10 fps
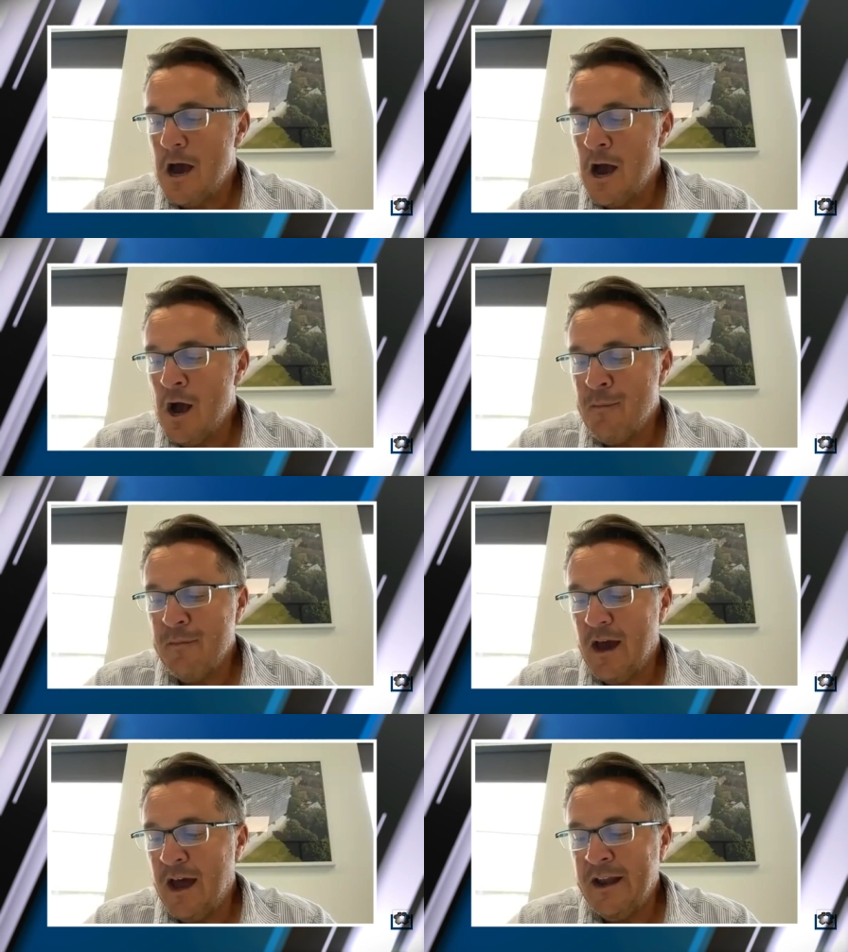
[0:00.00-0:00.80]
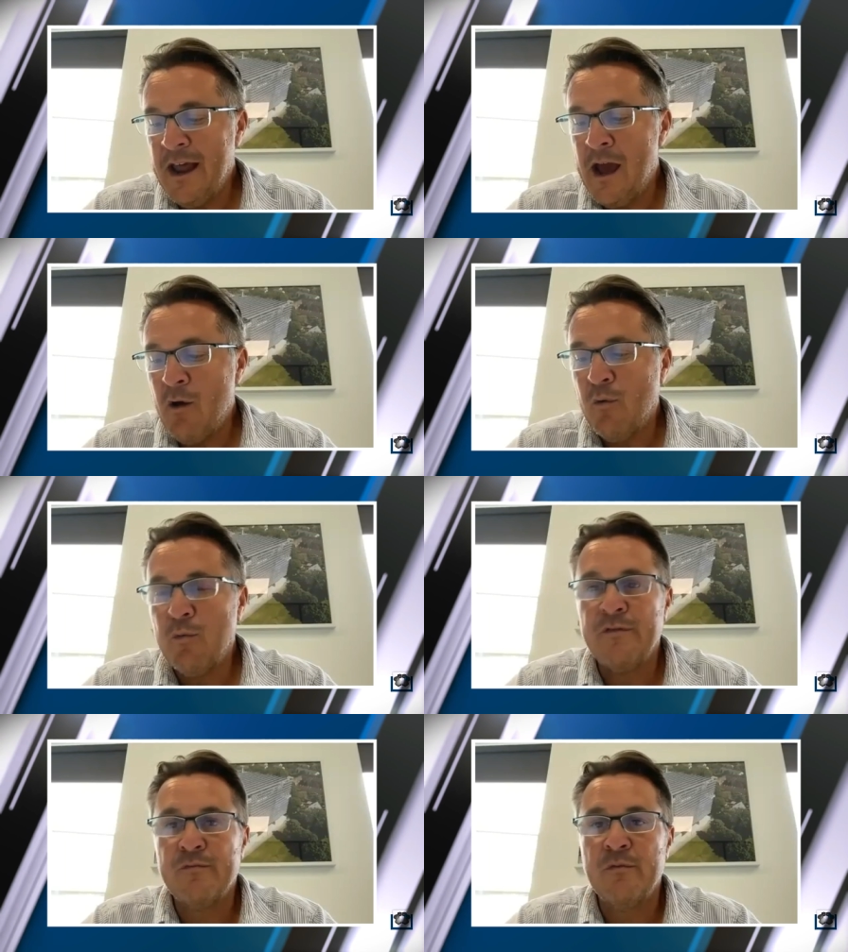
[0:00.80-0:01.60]
Um, and now
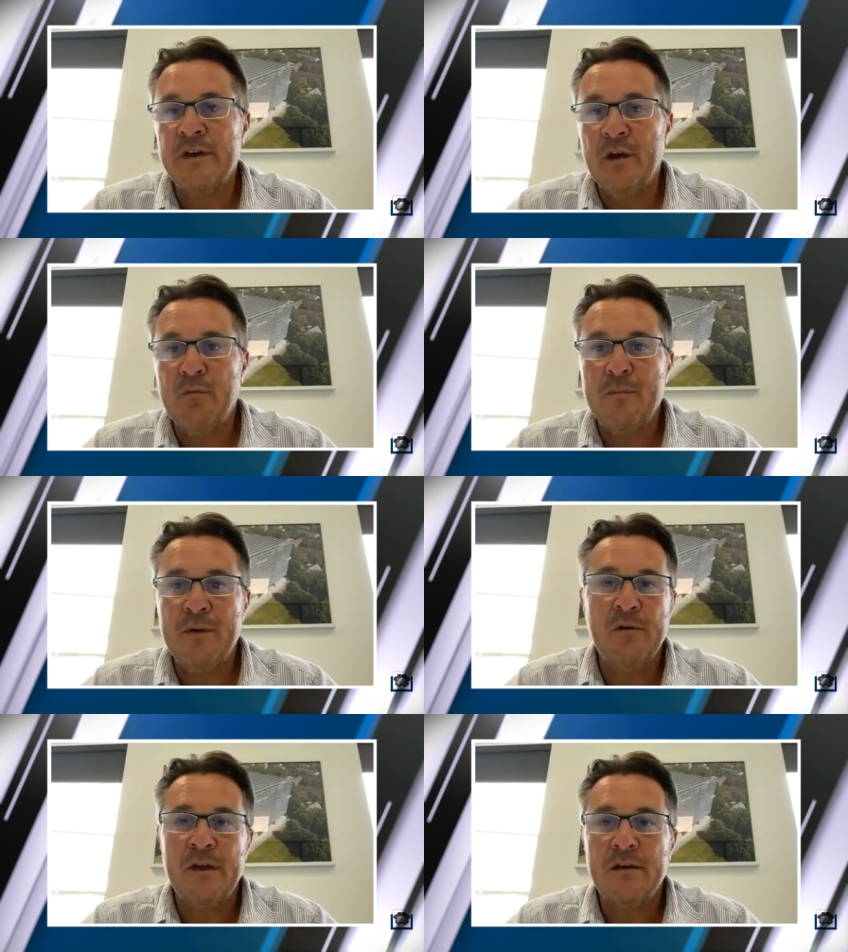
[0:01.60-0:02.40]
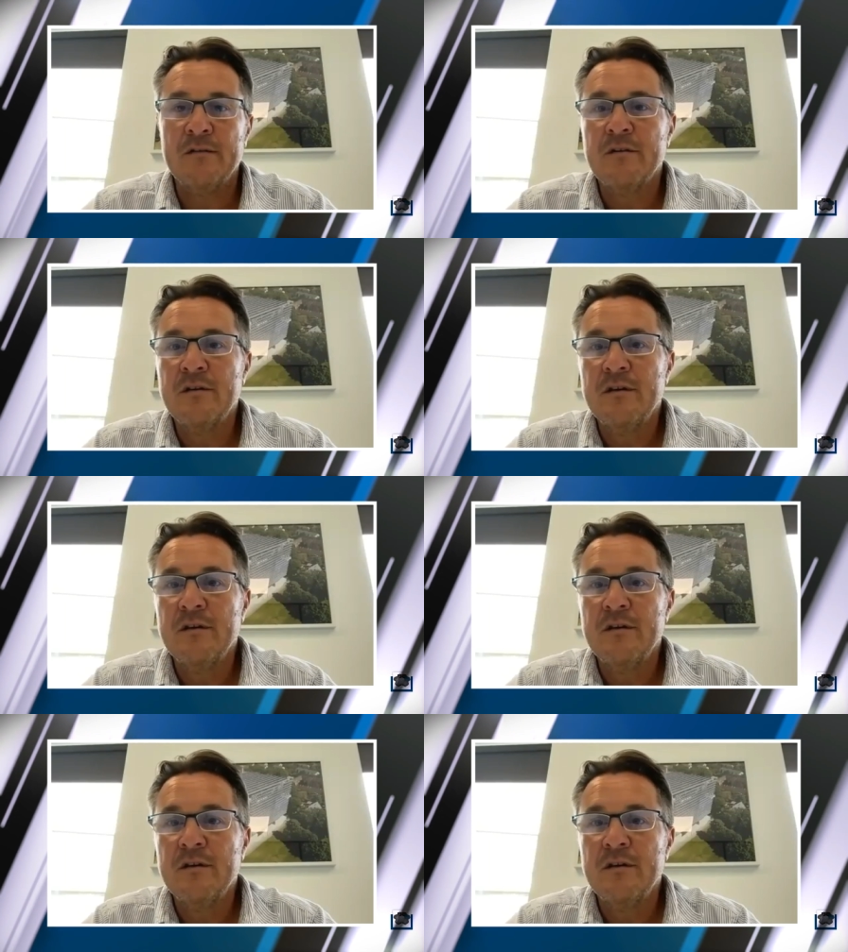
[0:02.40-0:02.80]
we've, you know, we're building